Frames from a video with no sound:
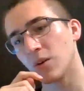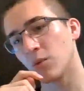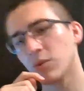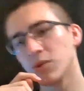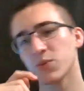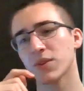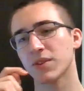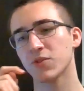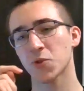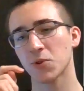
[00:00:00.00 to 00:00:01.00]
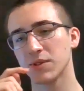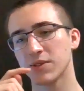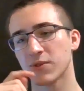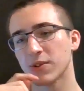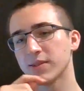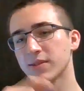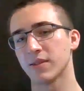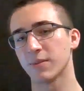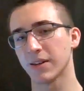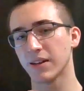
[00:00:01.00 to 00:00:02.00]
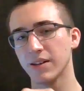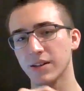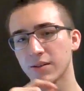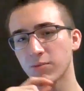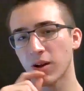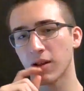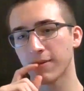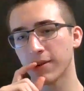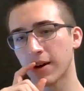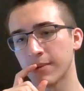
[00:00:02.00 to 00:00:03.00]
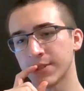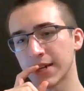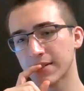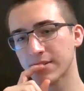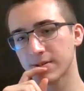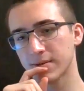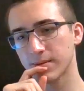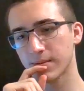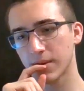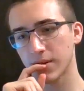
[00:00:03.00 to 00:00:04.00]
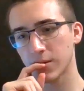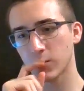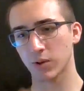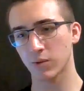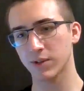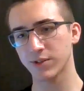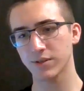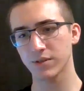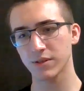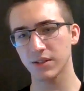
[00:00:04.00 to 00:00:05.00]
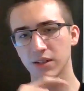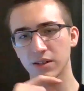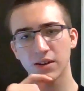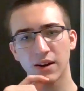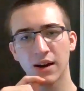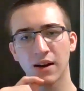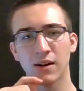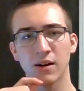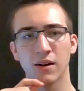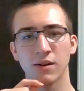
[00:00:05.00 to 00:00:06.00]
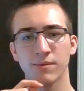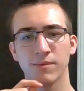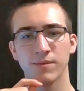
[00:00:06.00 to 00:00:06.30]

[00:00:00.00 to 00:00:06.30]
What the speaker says: What was with Controlly's voice in the beginning of Brawl of the Objects? Well, originally, I